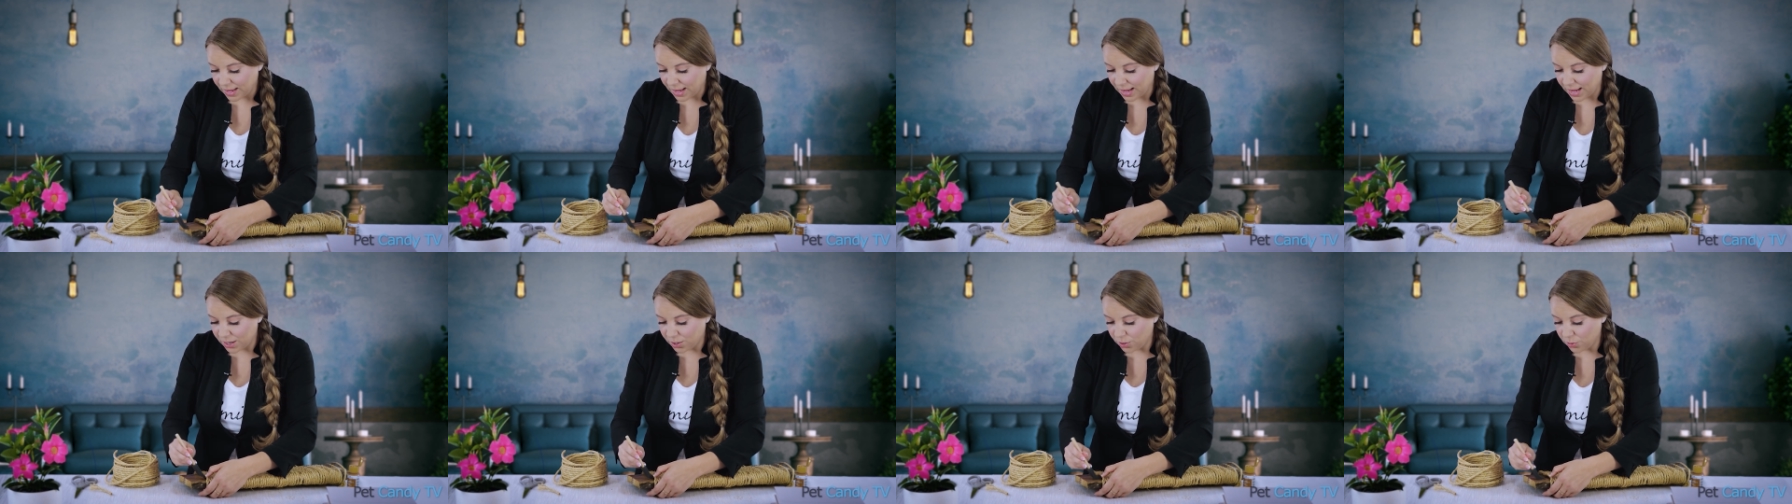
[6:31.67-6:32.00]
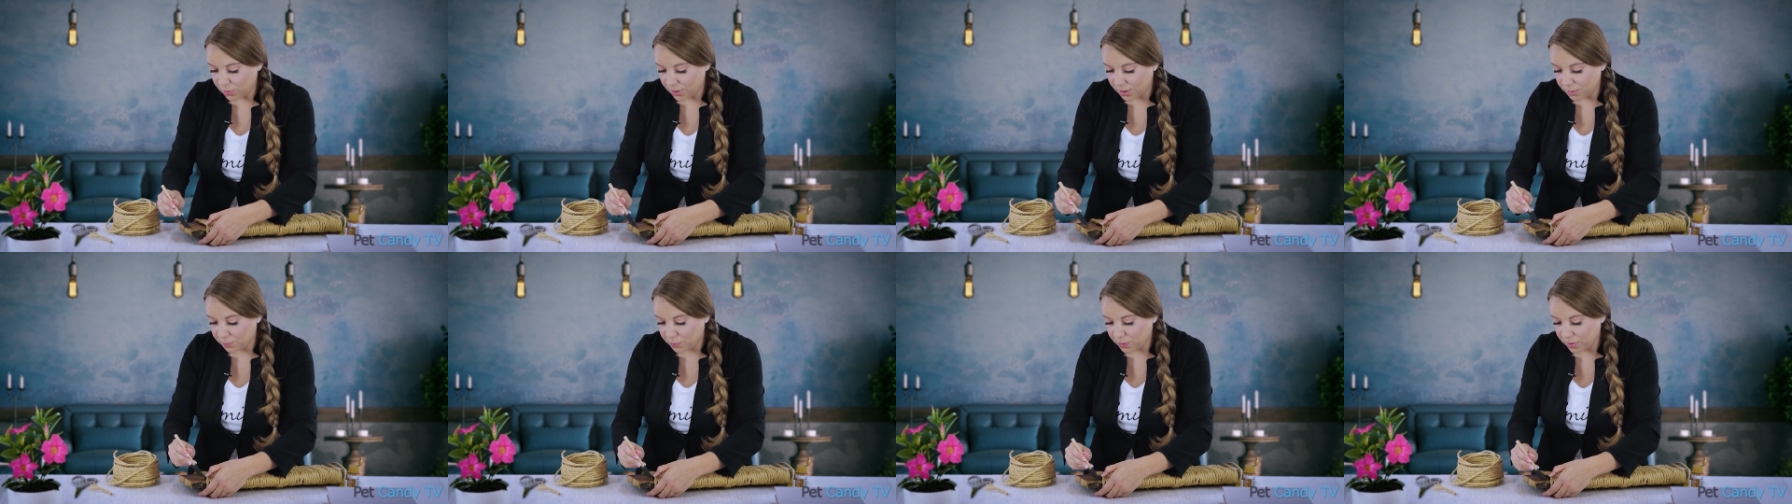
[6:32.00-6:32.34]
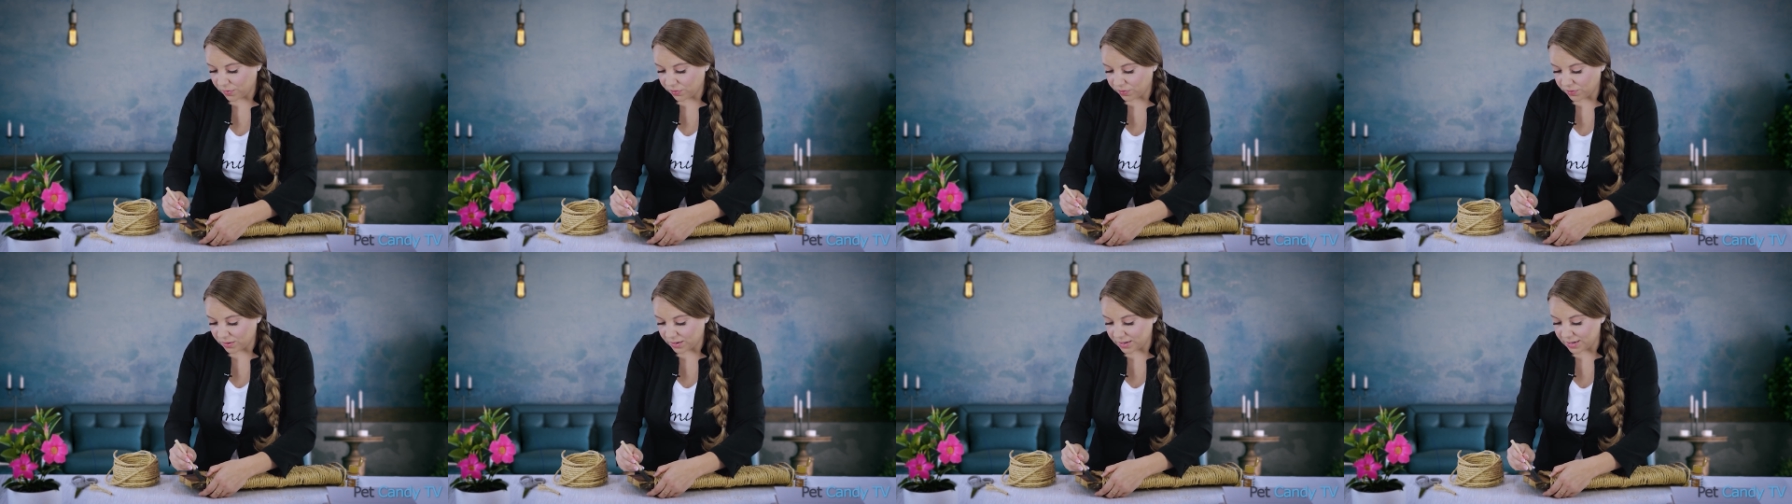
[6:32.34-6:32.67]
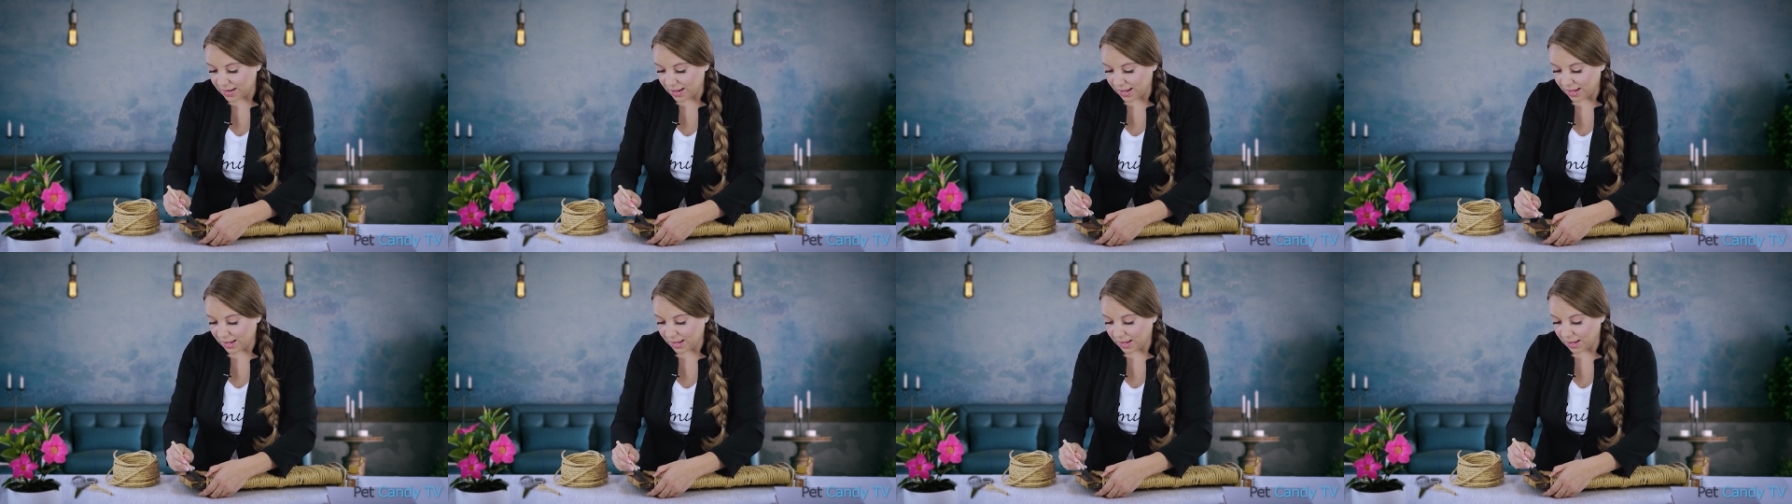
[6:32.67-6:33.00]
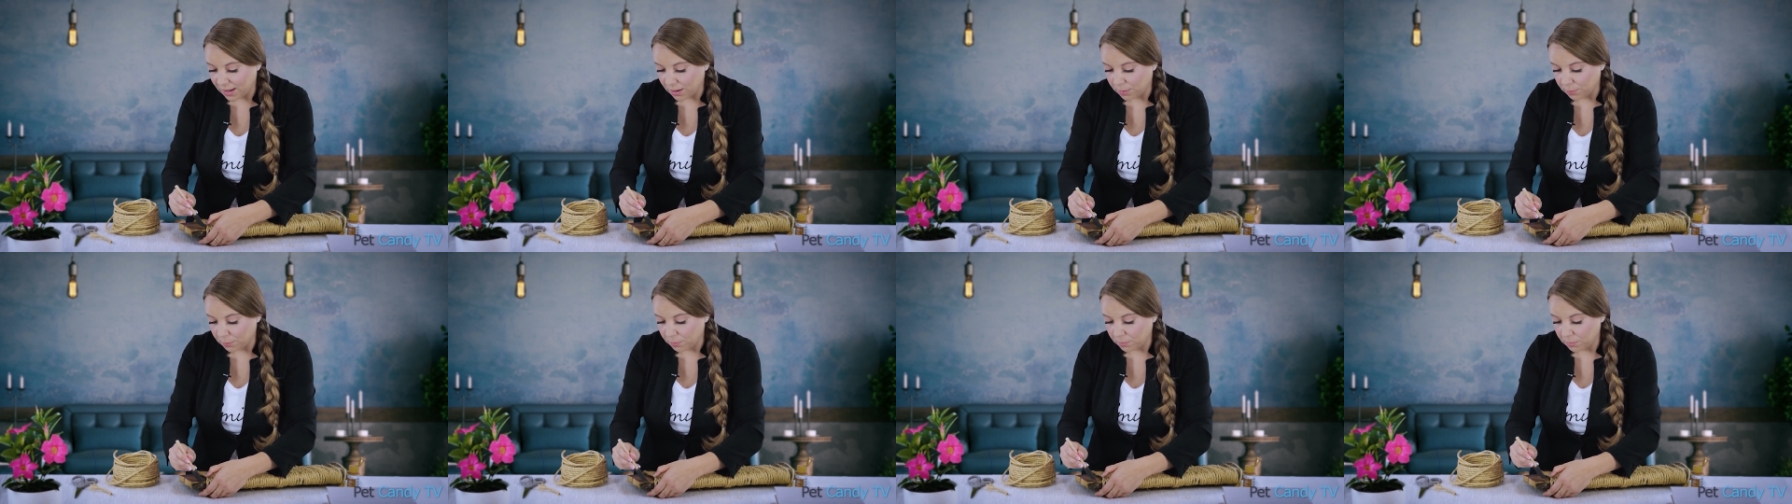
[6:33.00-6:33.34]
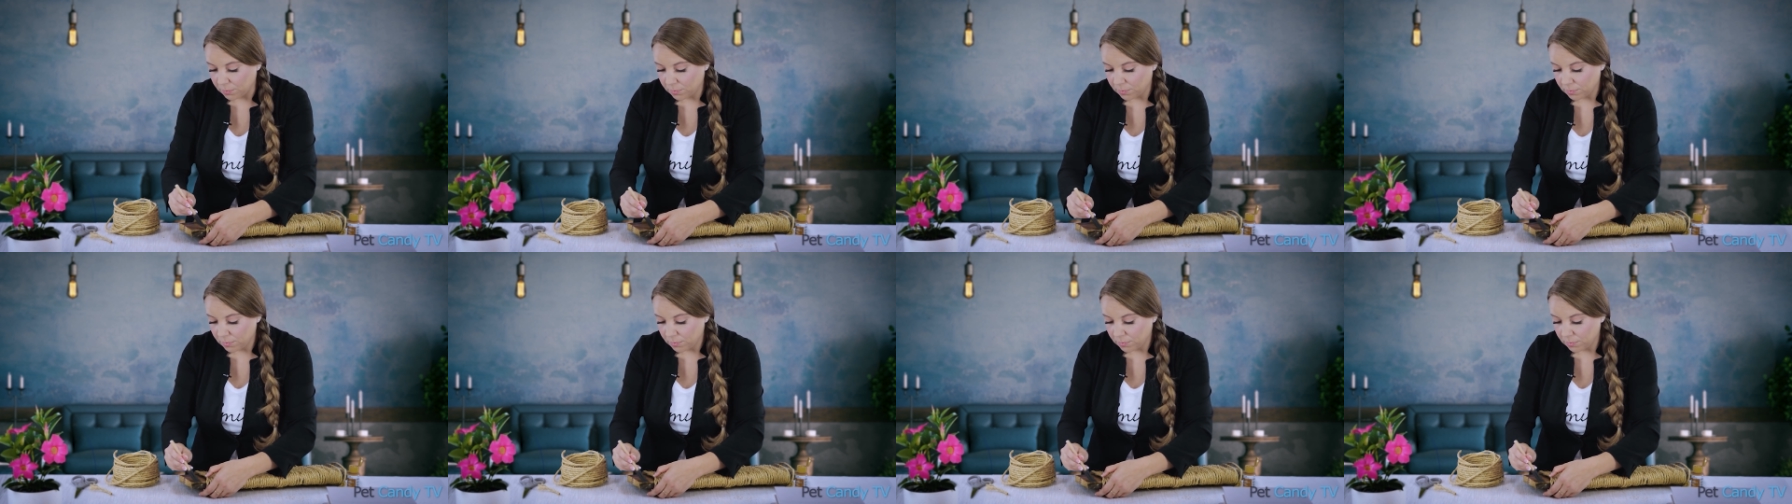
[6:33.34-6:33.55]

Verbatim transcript: and you could put the name